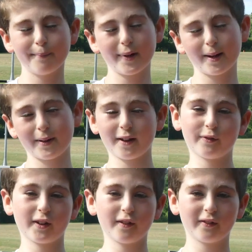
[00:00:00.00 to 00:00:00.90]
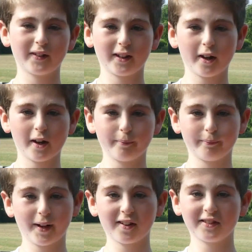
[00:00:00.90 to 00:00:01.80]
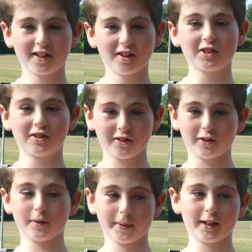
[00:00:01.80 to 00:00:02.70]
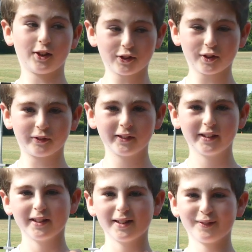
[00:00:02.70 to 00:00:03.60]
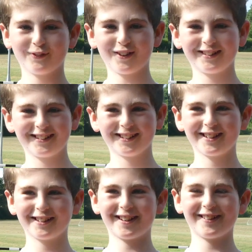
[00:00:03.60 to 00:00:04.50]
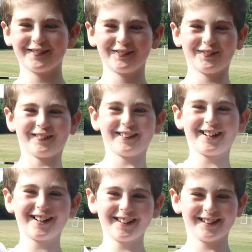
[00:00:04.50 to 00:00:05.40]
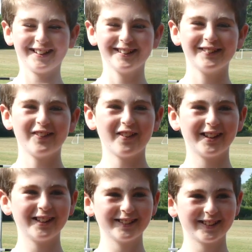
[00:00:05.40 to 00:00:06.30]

Maybe a few of the bouncy castles, so it will be lots of fun going very high on it.